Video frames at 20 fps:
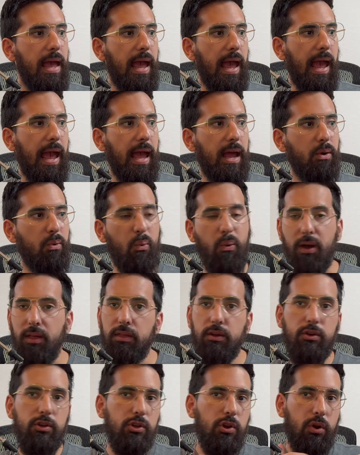And
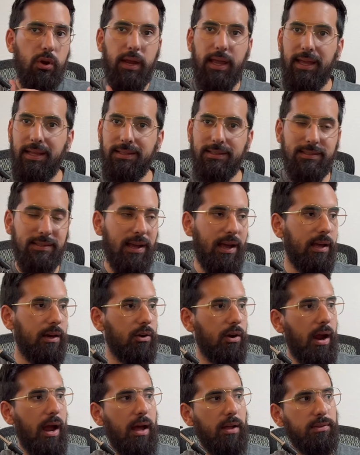whether you're inside
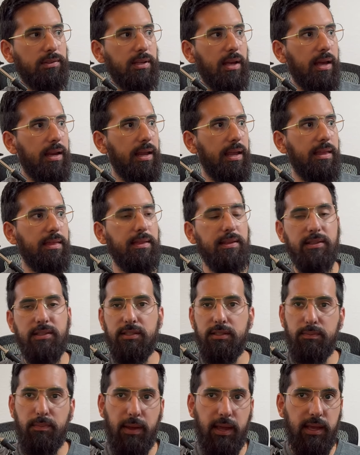or outside in this
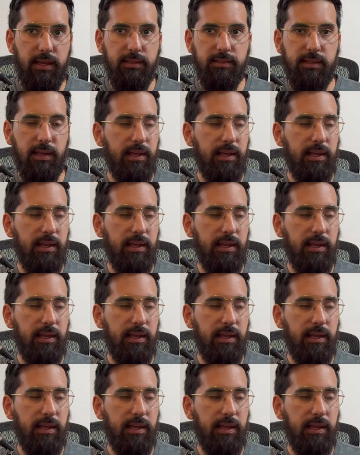space,